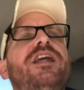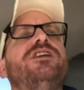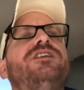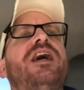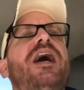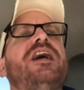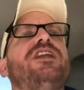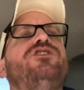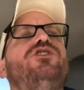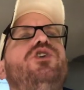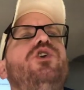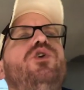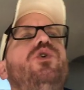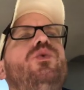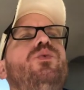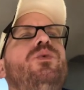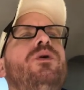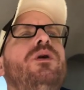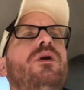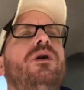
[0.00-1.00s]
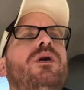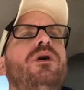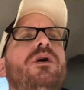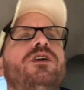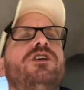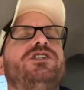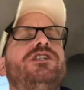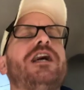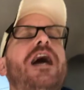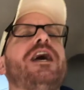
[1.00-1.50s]
and they just had to
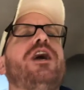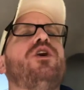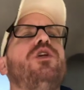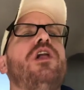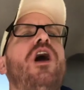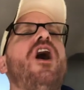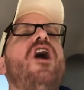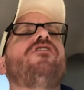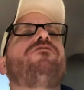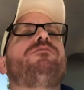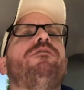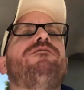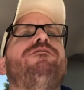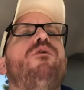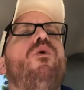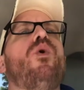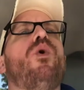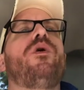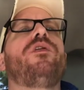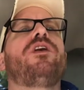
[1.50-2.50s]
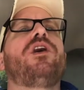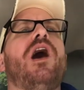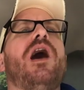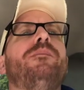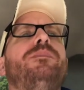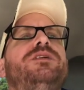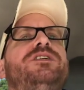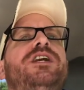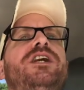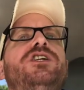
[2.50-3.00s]
cycle off before
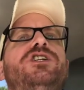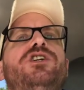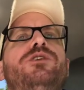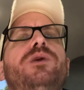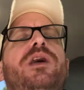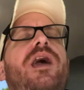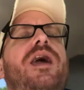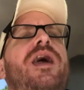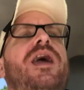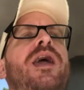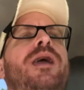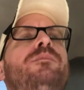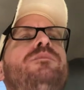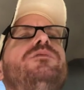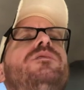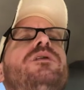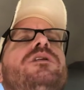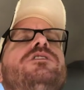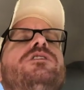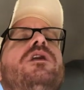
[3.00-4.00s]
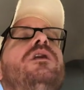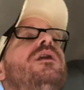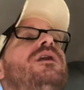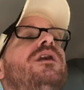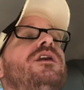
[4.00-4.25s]
the competition came